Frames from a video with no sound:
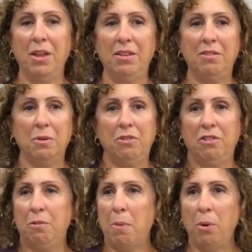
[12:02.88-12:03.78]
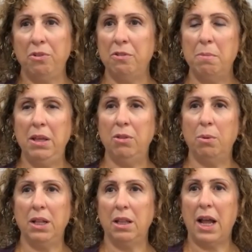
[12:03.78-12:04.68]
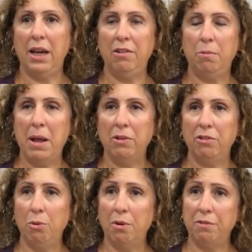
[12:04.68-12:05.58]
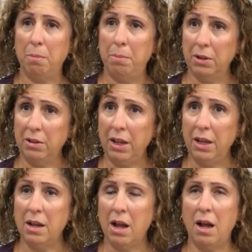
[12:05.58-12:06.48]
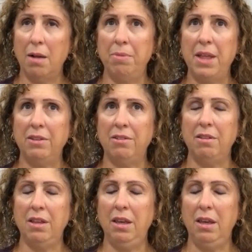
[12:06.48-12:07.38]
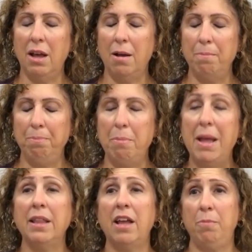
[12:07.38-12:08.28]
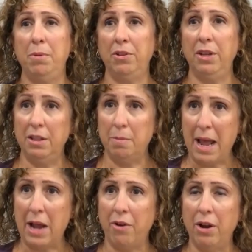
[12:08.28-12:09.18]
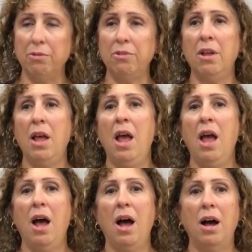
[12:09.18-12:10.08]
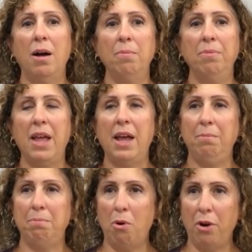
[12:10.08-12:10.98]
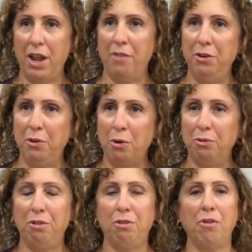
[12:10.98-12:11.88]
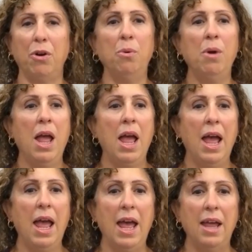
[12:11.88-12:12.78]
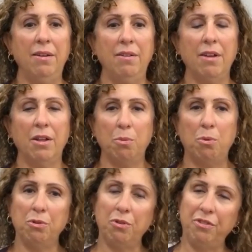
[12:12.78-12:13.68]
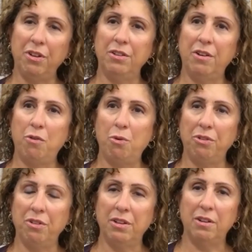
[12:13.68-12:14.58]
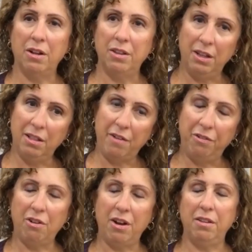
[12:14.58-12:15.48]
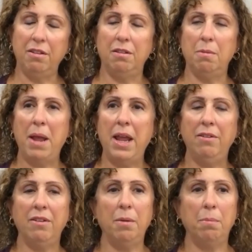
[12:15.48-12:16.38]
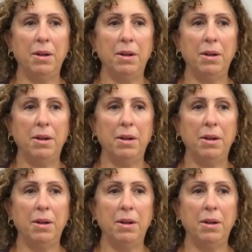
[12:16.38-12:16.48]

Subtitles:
So it just spoke to me the way the light is bouncing off the building. That's the MetLife building in the background that Park Avenue goes through. And the Waldorf's, of course, on the left side of the painting.